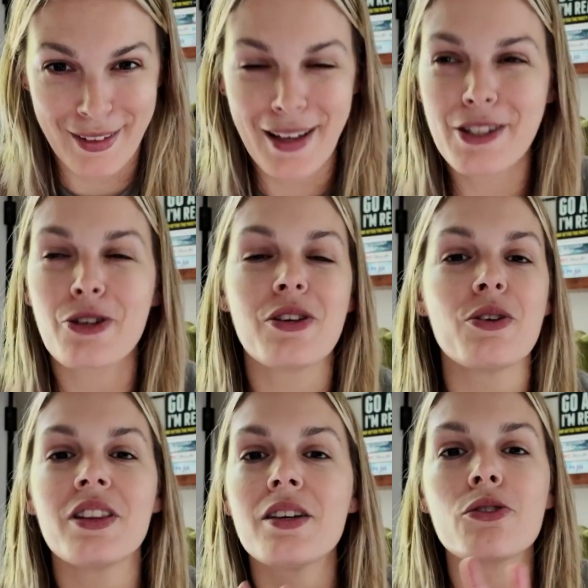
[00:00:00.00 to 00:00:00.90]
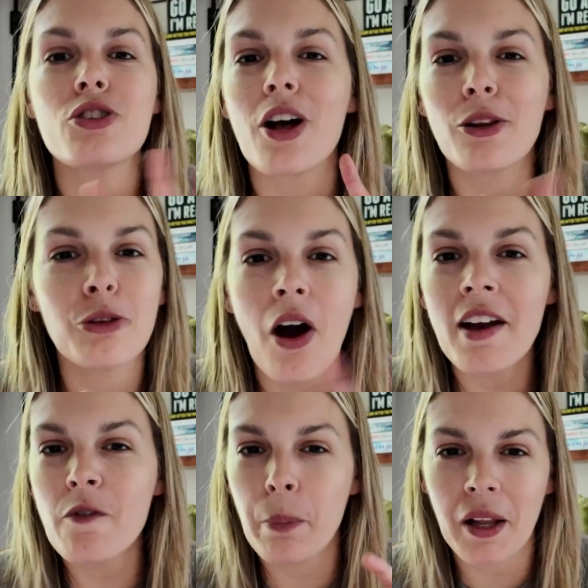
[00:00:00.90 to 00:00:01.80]
So there's a lot
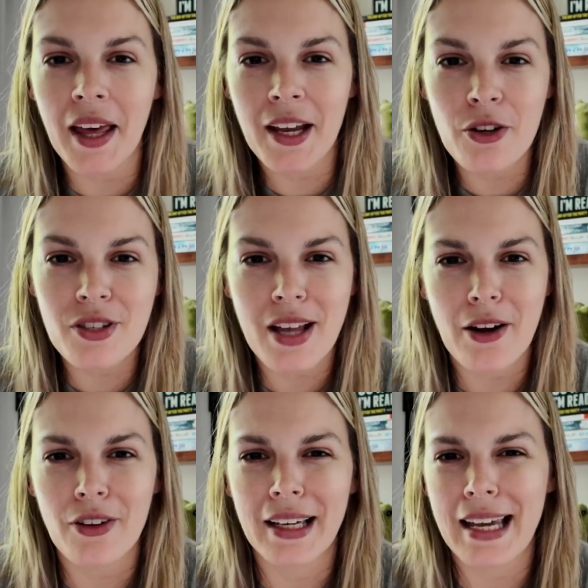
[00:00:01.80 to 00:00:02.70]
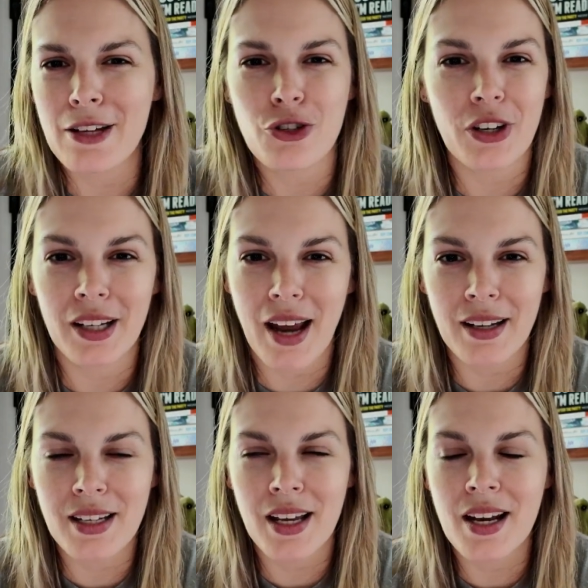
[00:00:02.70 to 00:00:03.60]
of players that are like
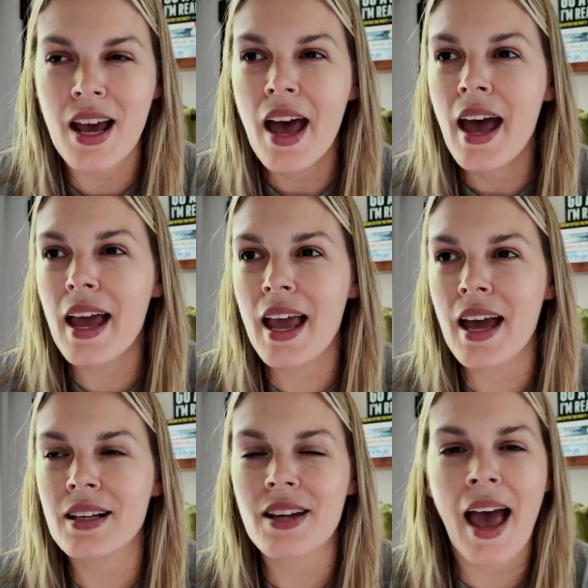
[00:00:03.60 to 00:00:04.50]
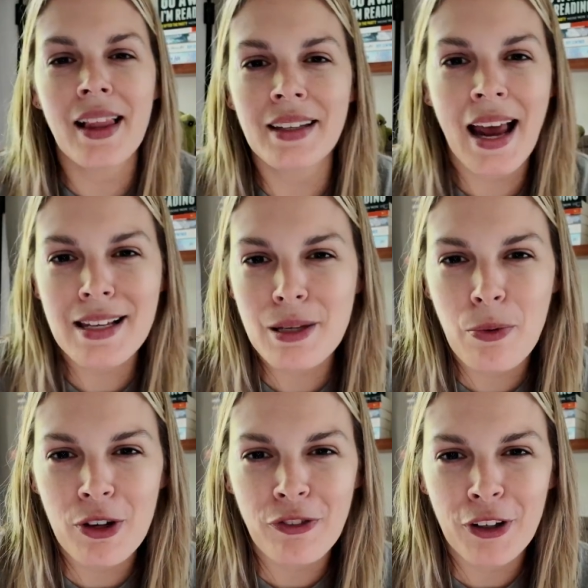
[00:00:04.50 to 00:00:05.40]
interconnected, and Helen has a
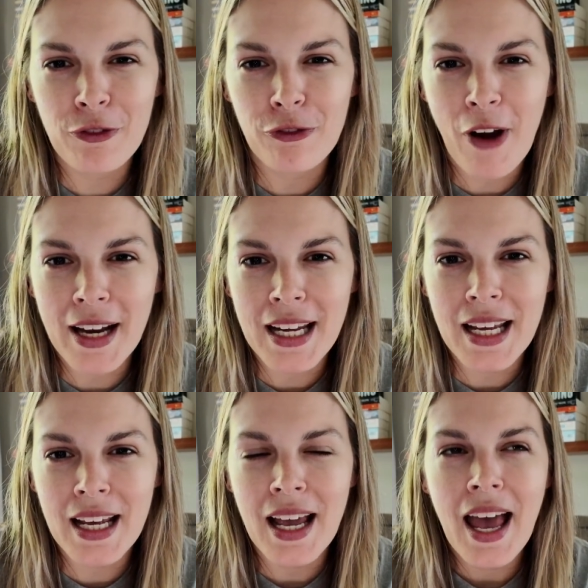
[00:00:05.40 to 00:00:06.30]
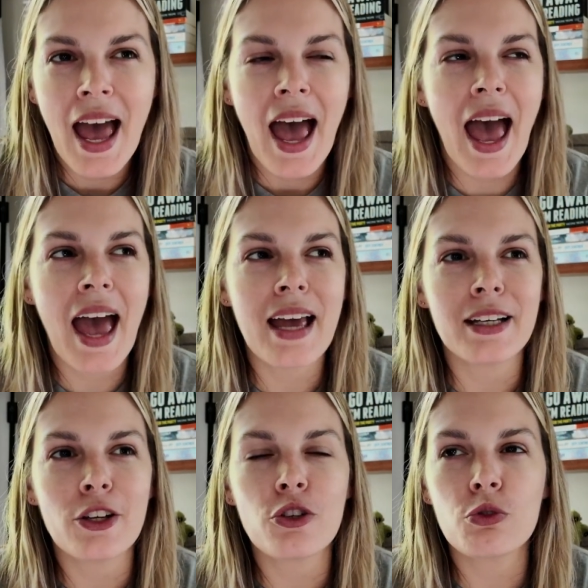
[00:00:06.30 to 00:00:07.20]
boyfriend, Freddie,
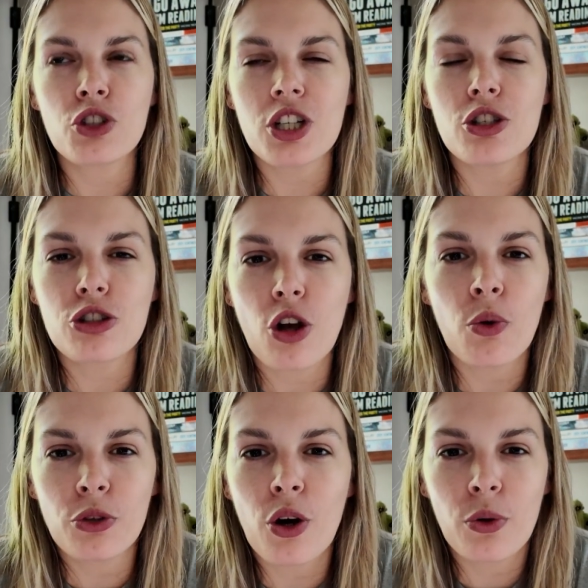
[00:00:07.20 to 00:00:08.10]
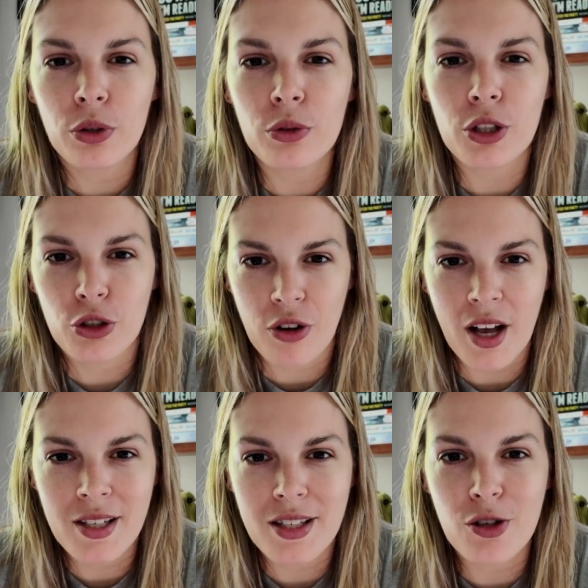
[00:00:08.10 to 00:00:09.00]
and you just don't know who to
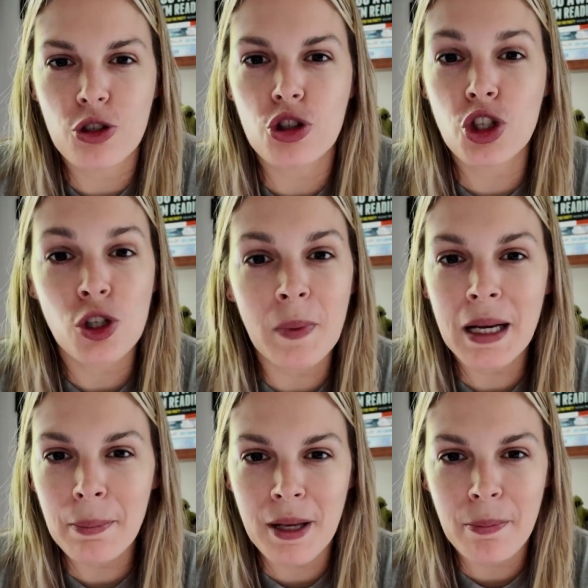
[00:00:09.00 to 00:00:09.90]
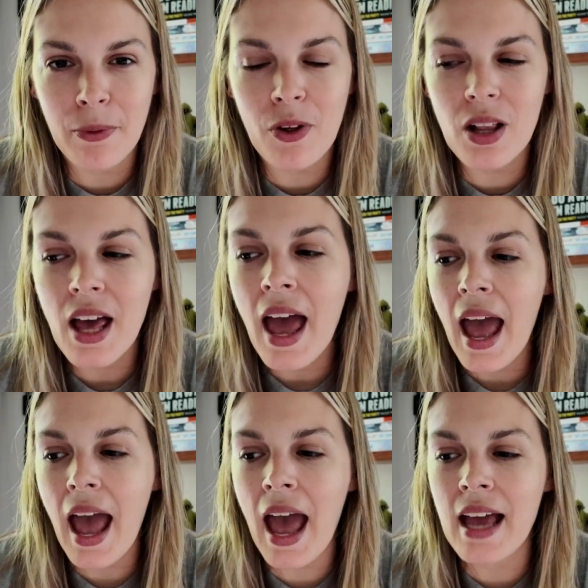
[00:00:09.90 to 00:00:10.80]
trust. There's too many people,
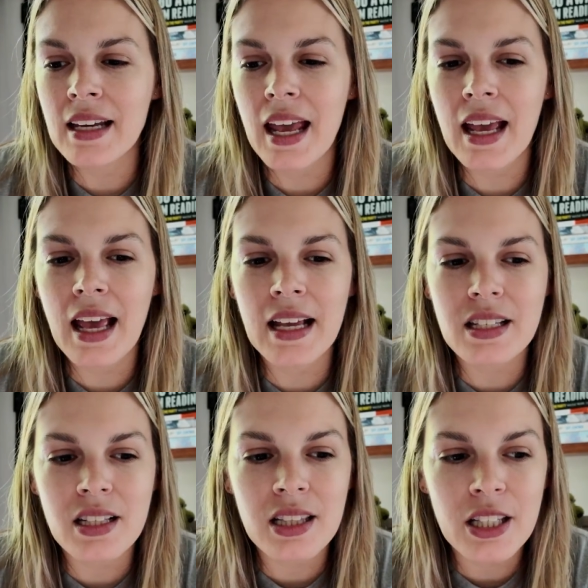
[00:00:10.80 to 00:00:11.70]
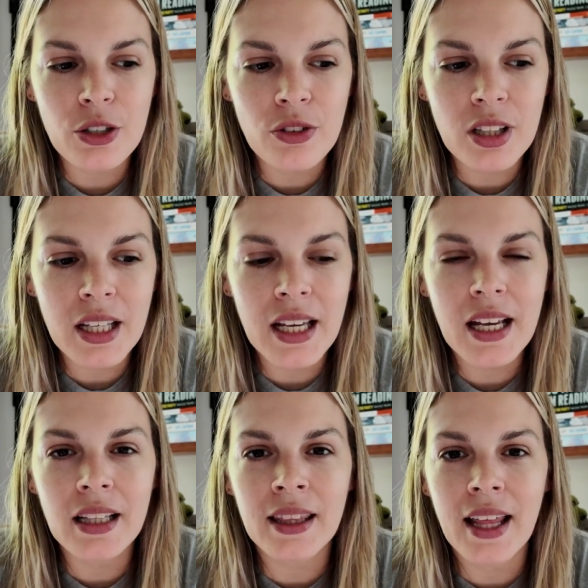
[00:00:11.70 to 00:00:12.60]
and it's literally
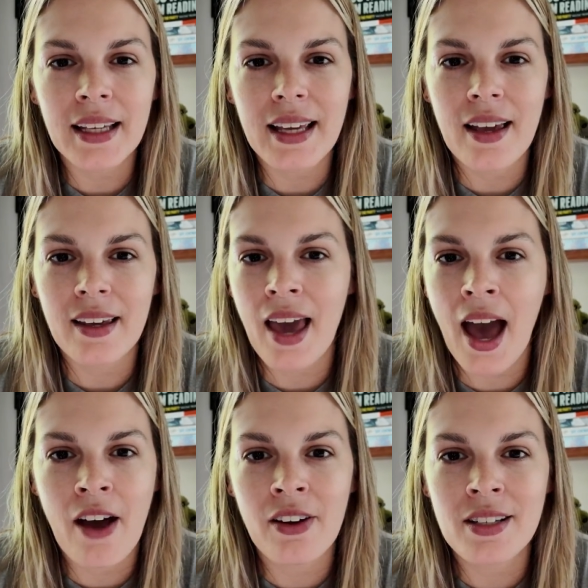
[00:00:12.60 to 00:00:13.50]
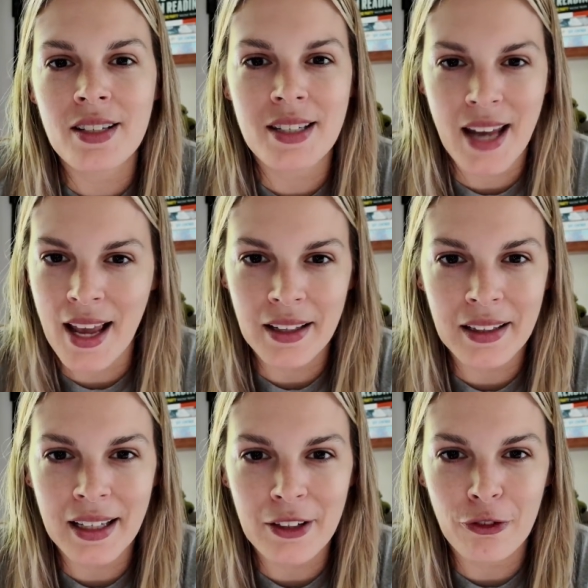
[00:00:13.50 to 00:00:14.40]
like a carrot
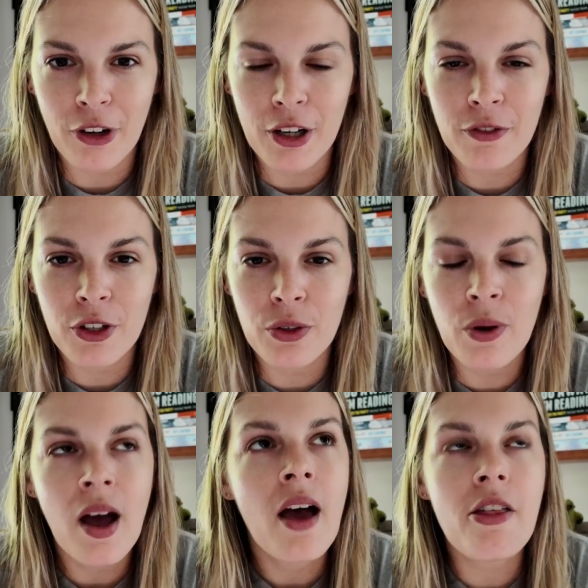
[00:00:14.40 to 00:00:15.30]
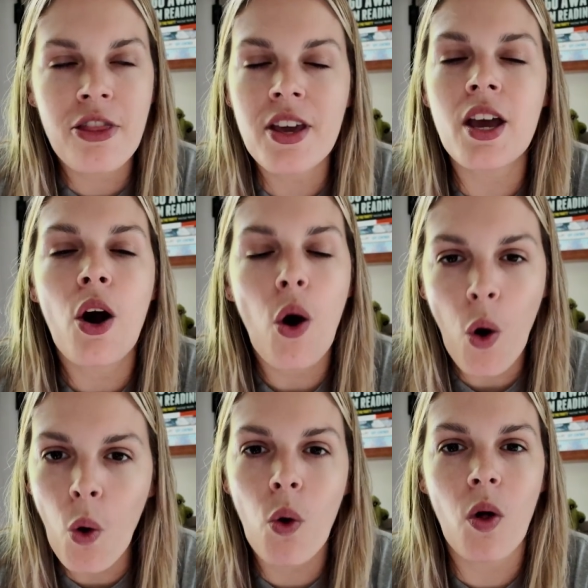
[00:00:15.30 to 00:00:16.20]
dangling in front of you the
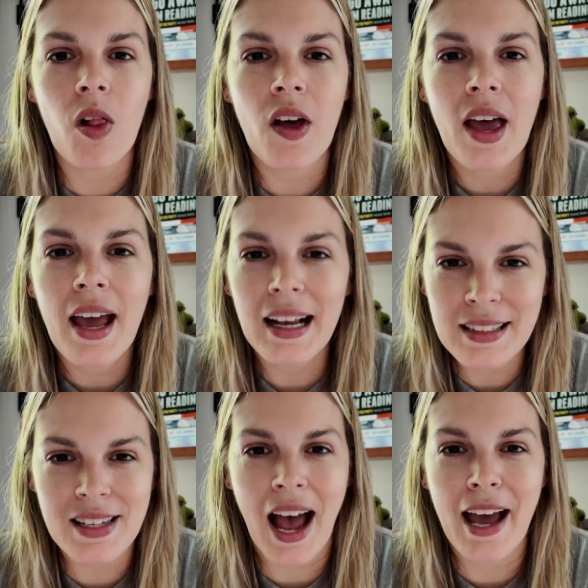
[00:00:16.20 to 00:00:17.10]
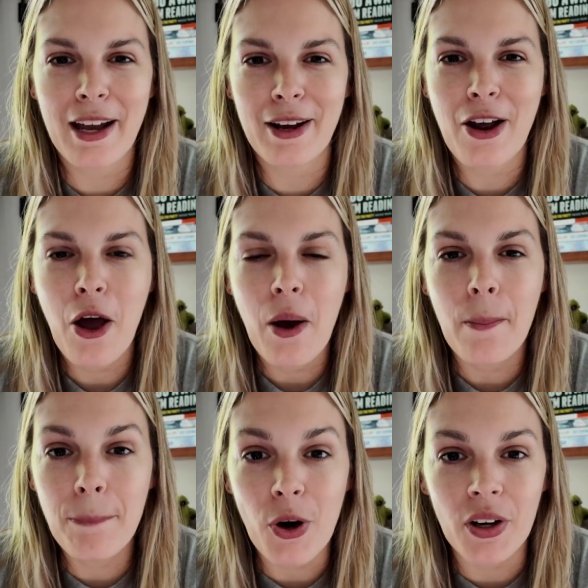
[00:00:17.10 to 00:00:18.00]
whole entire
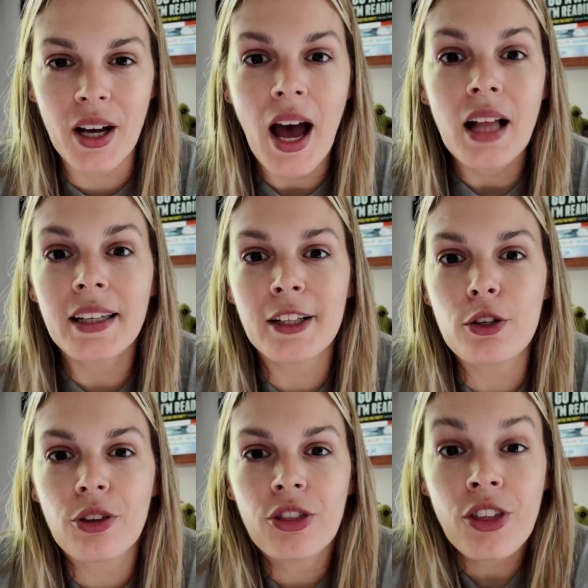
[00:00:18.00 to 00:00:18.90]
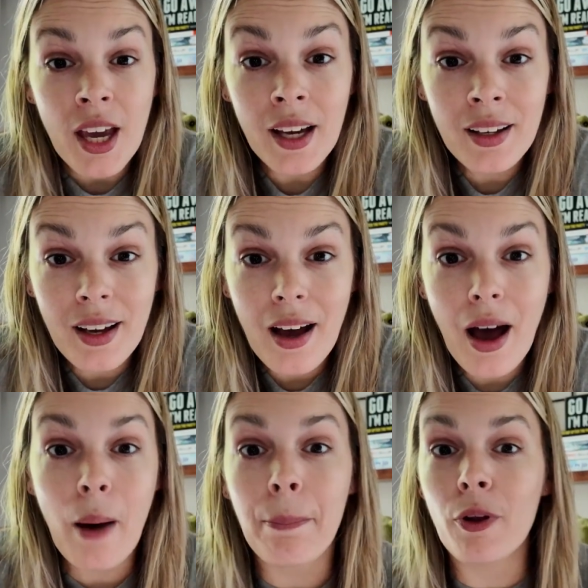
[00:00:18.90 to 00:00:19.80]
book. Like, you think
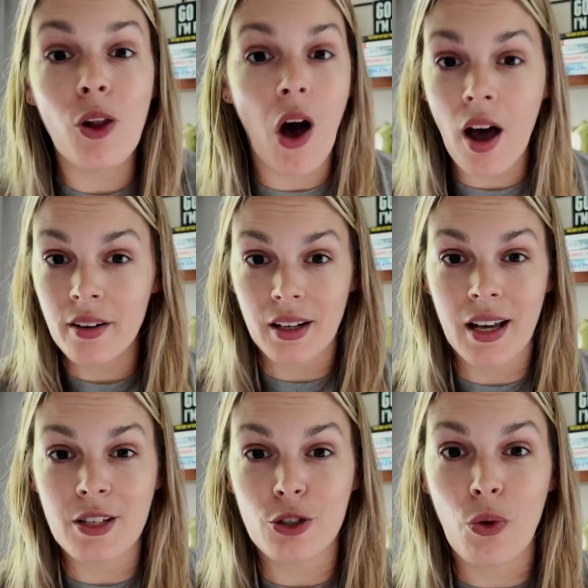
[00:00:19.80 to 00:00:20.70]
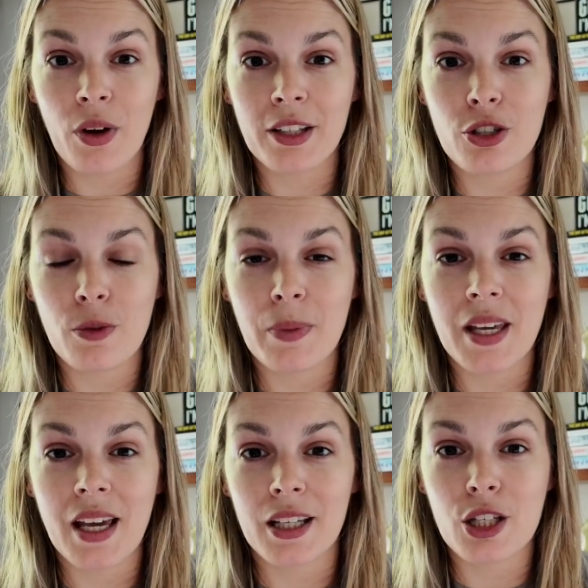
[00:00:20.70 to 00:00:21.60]
a plot is going to
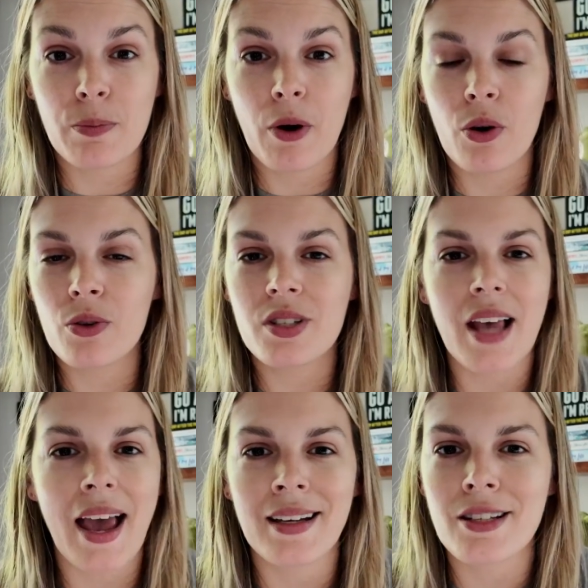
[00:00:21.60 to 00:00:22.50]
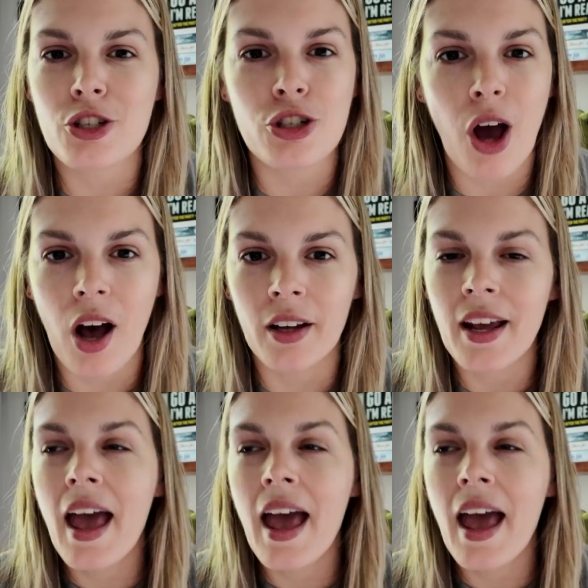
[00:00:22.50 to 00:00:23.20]
be exposed and it's not.